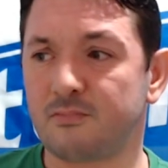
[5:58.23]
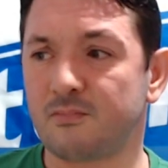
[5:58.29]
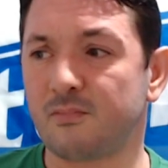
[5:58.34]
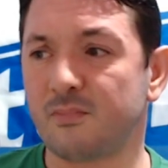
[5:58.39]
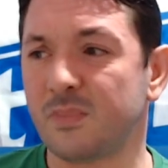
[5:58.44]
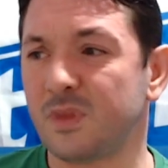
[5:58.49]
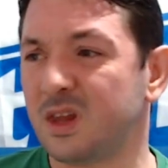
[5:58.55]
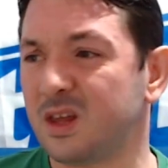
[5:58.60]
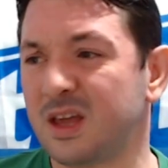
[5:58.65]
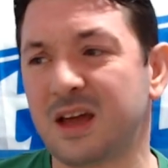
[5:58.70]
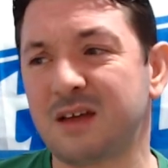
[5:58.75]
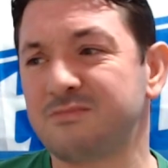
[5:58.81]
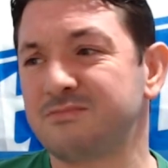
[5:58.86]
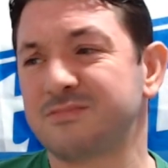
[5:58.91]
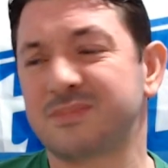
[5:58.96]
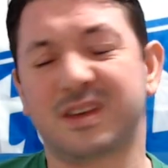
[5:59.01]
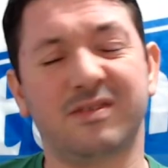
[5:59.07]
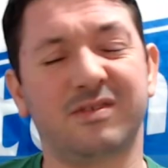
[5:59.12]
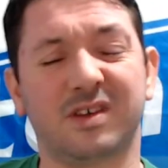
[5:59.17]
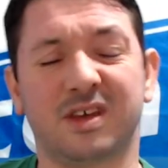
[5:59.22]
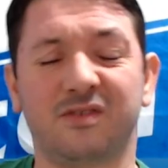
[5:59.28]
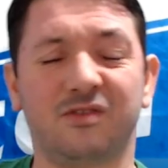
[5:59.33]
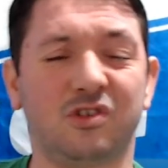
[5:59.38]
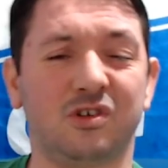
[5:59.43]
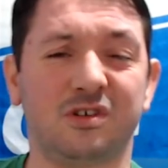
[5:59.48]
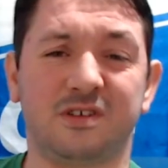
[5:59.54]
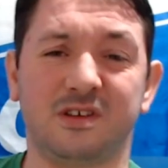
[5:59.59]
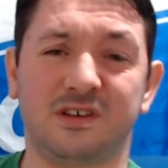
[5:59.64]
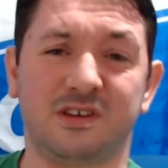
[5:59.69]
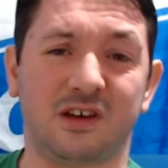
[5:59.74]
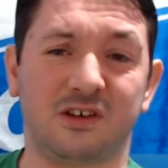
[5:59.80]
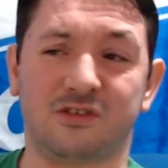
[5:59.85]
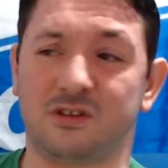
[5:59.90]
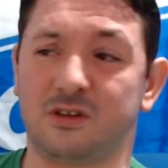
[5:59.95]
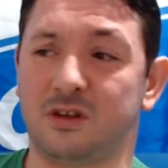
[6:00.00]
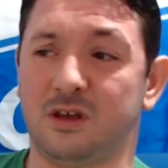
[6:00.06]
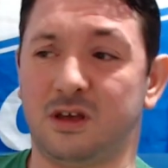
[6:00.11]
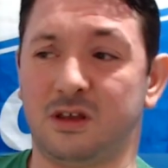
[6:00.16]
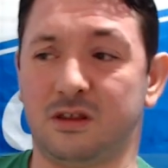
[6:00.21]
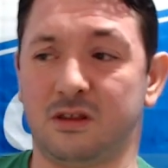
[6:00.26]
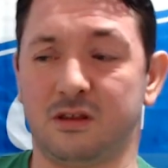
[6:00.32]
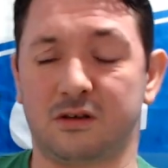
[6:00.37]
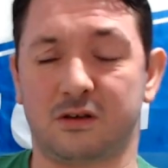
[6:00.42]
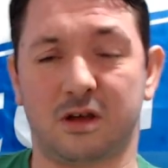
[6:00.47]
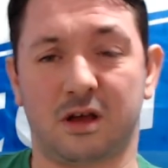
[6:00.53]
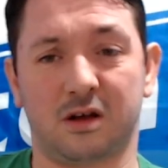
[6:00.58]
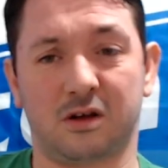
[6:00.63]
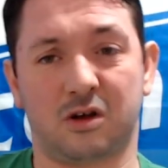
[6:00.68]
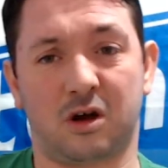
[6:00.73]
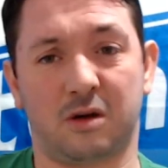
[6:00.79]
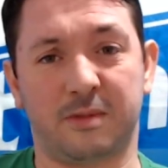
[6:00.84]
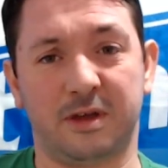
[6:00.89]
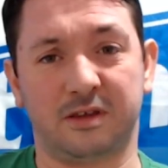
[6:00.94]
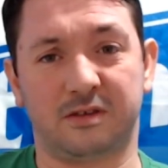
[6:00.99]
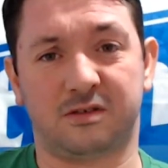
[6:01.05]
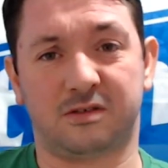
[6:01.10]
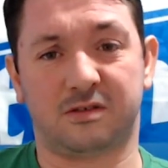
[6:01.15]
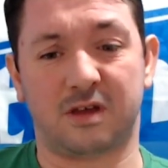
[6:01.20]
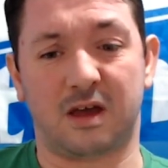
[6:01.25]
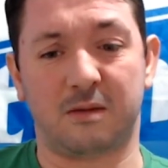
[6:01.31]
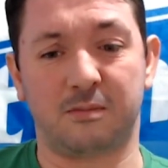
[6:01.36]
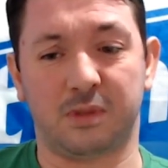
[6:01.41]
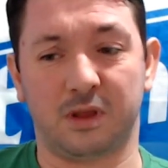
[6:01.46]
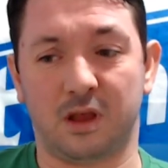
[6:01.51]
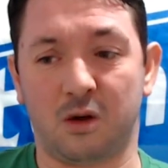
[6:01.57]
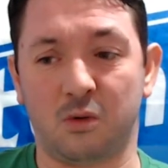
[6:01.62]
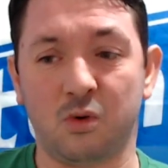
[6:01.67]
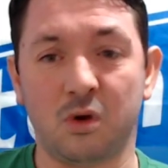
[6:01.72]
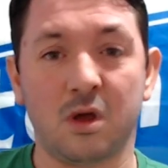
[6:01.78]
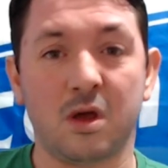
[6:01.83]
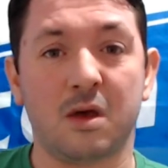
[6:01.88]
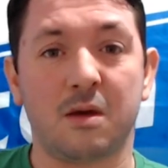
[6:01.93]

Yeah, give us all the details and comments down below.